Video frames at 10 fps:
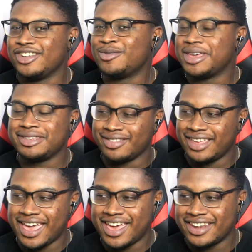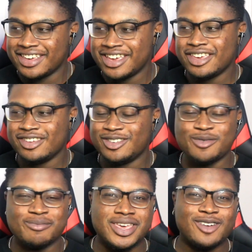You don't wait till the end. You
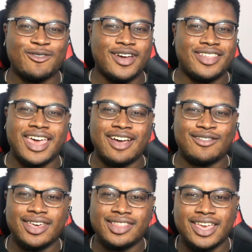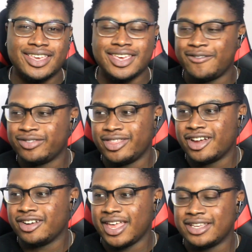do midway. That way, like if
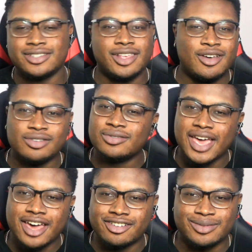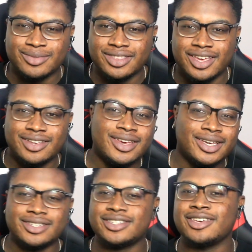they're like slowing you down or something like that,
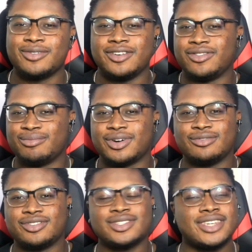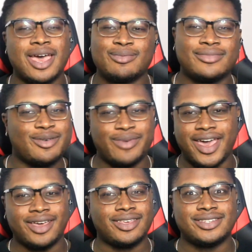just get rid of them, bro. Just stab them in the
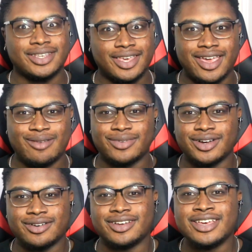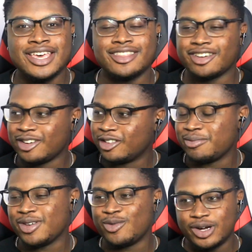back. It's a game, bro. There can only
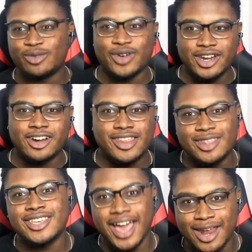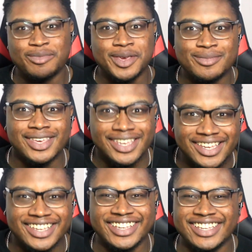be one winner, and it's gotta be me.